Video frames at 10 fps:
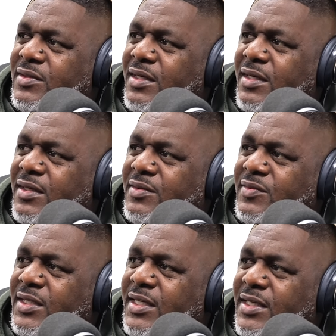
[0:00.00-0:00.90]
uh,
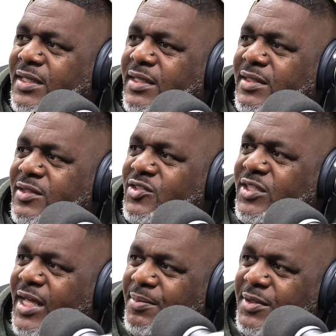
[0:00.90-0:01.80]
Diddy
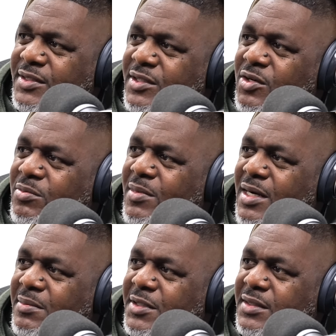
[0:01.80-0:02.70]
slapping his own
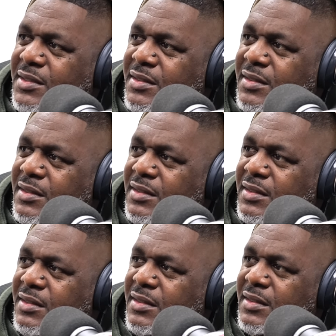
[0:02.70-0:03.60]
mama.
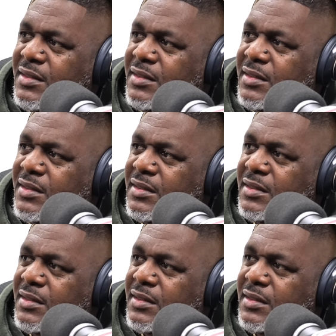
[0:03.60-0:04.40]
Okay.